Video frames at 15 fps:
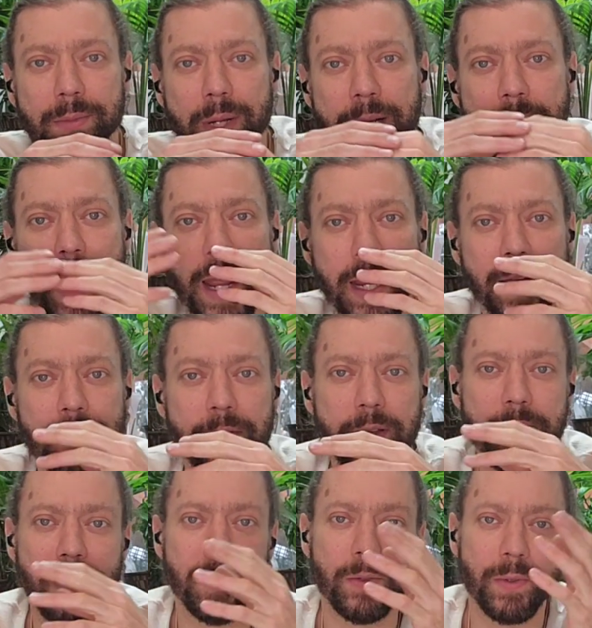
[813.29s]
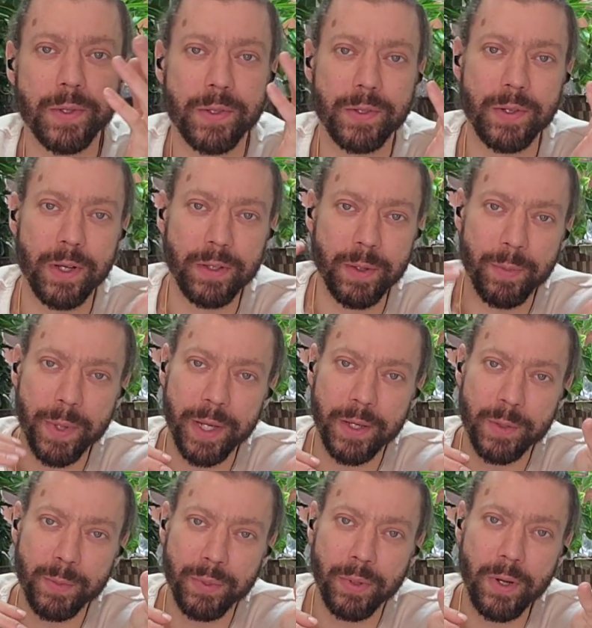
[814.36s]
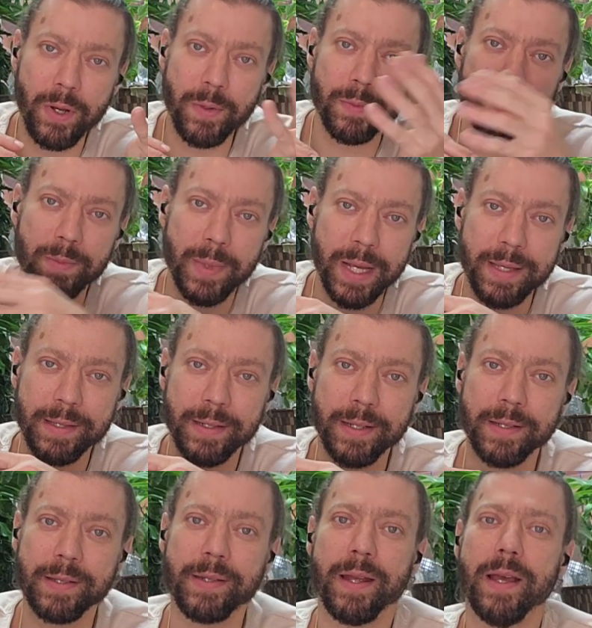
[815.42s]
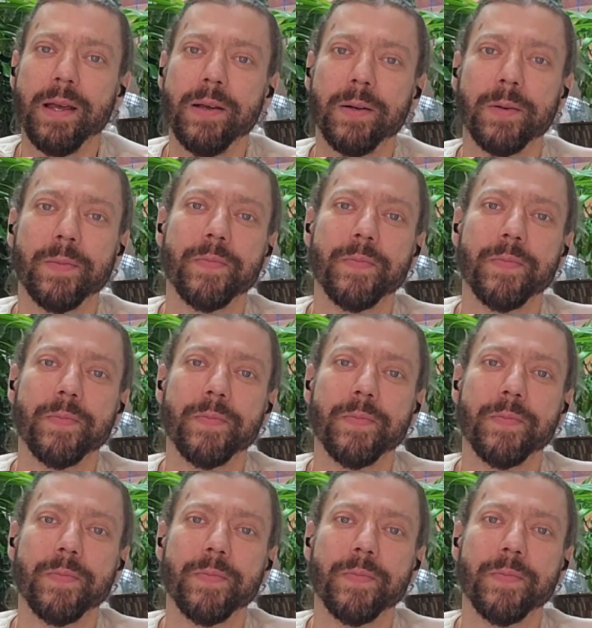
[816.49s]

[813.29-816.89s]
A negative ego was not the biggest problem as it is now.